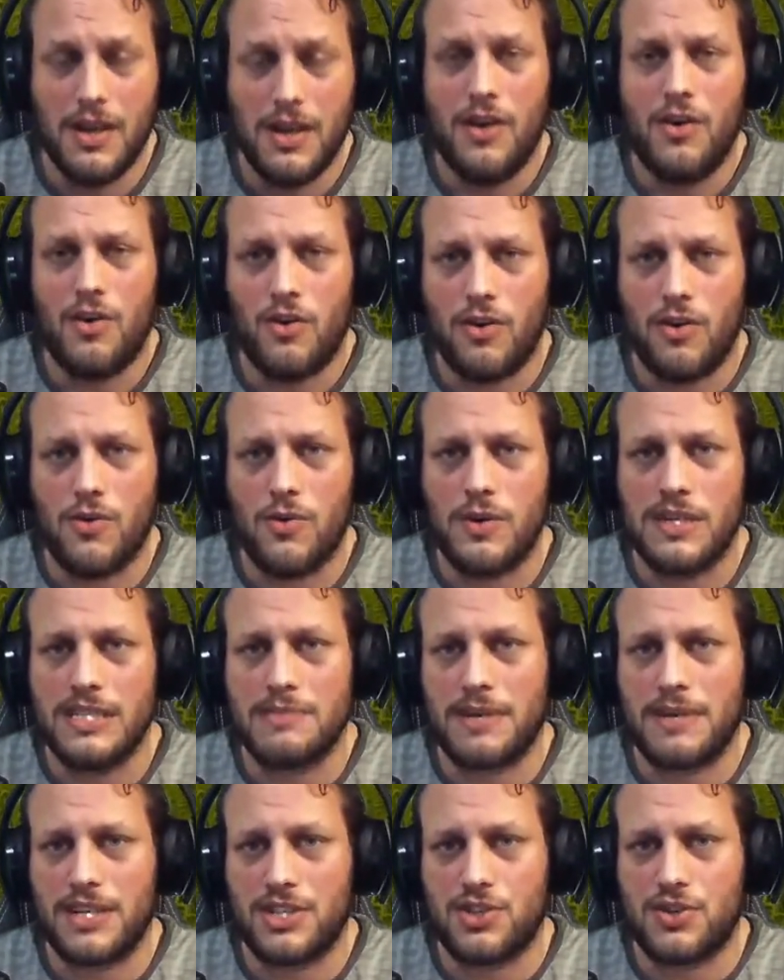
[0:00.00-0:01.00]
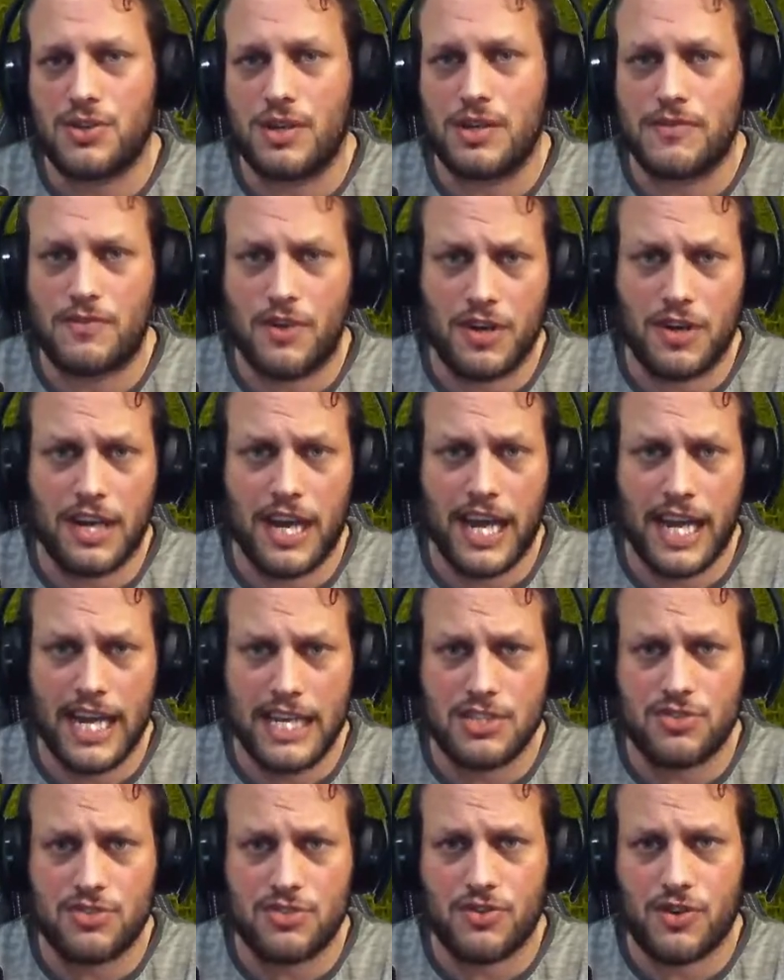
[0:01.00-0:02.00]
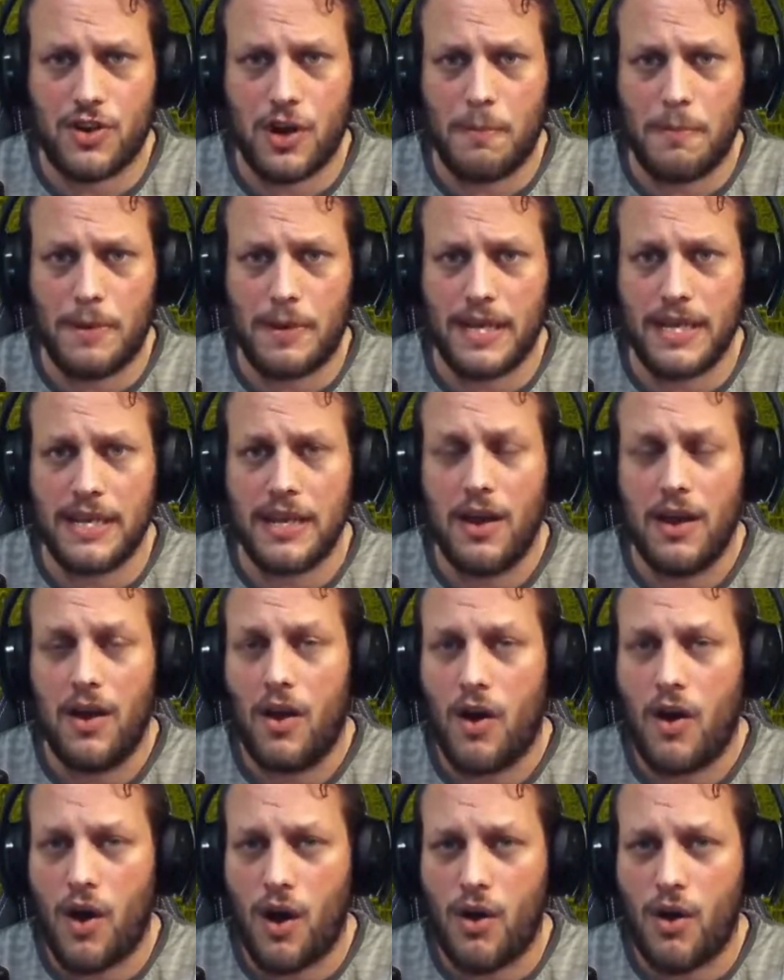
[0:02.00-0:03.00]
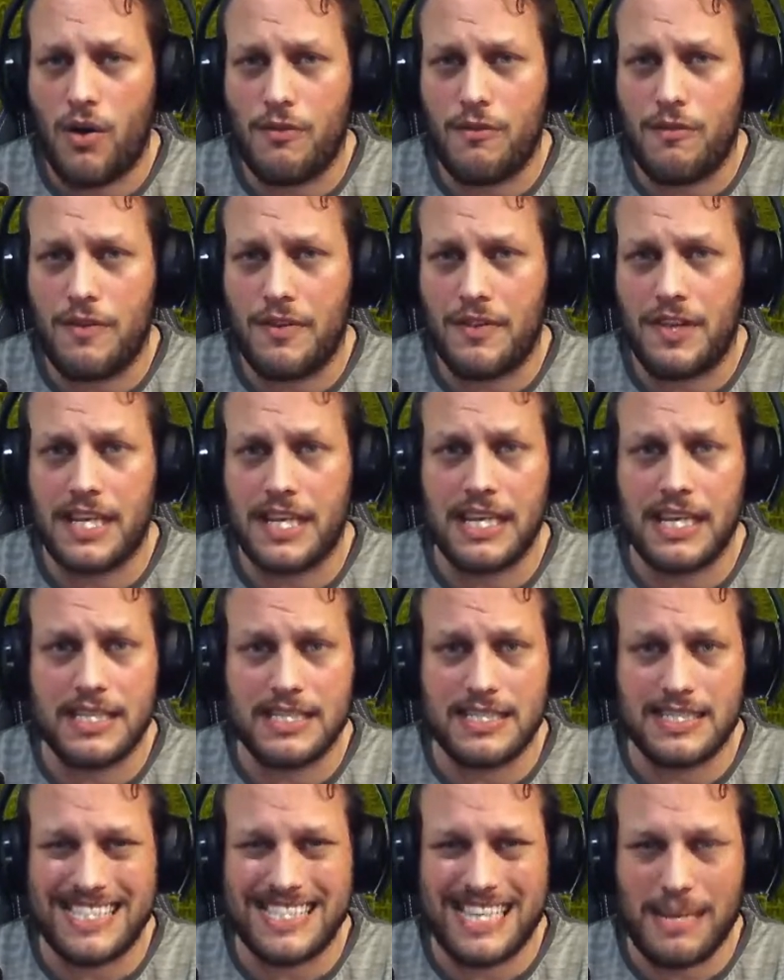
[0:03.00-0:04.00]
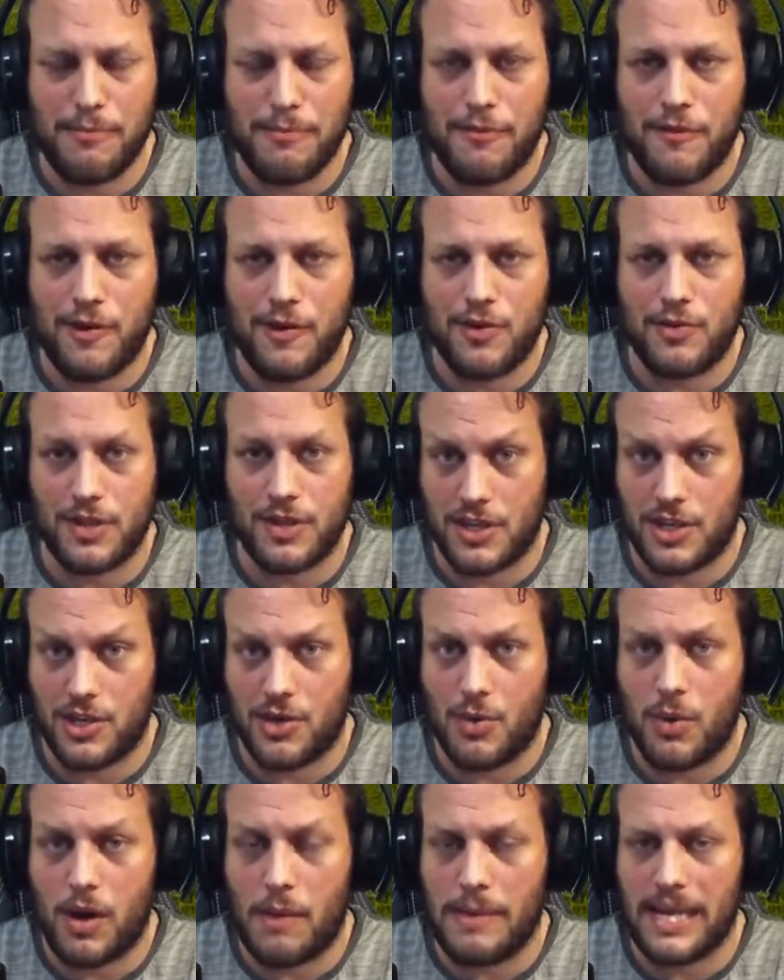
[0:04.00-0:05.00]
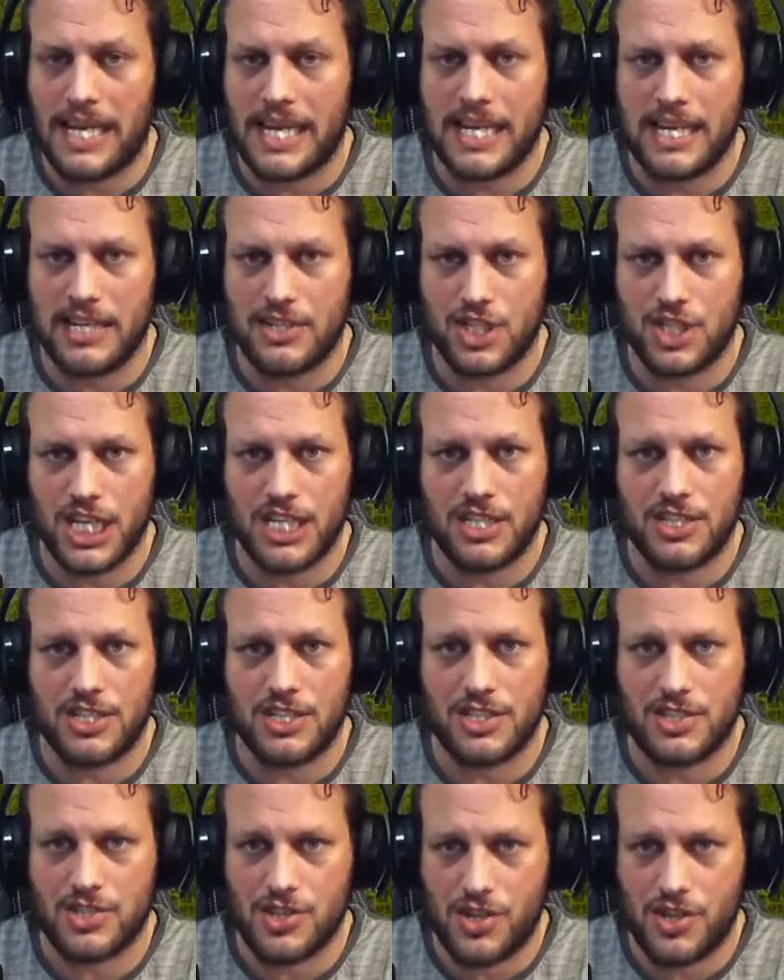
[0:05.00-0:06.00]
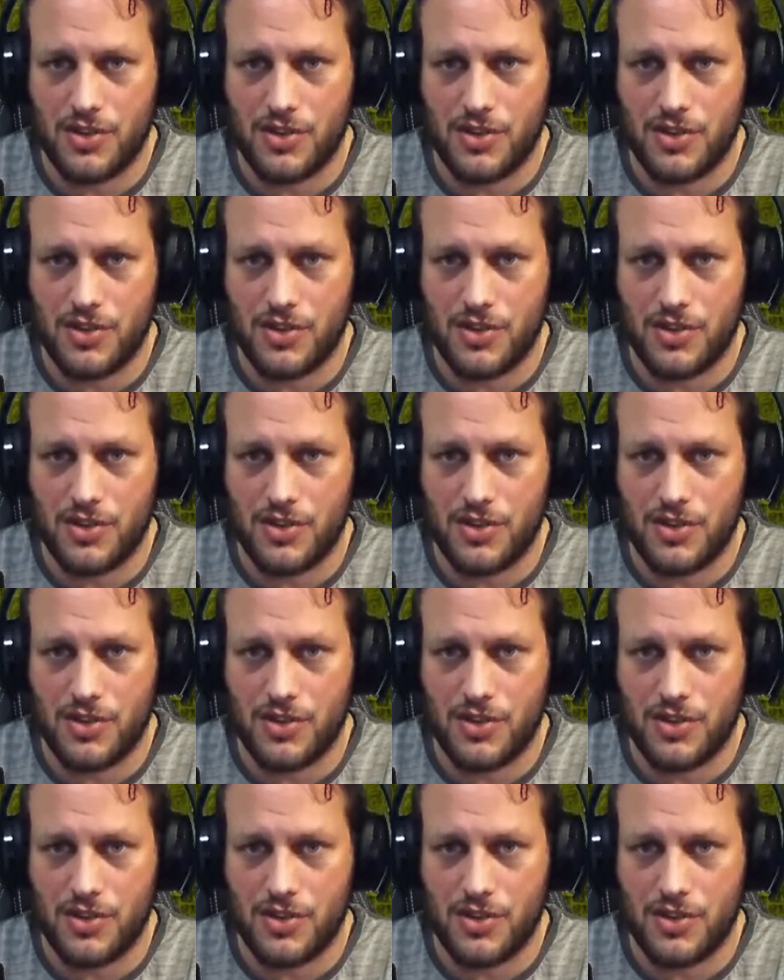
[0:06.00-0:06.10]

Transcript: Always make sure you've got an extra copy of the zip folder that you are making changes to,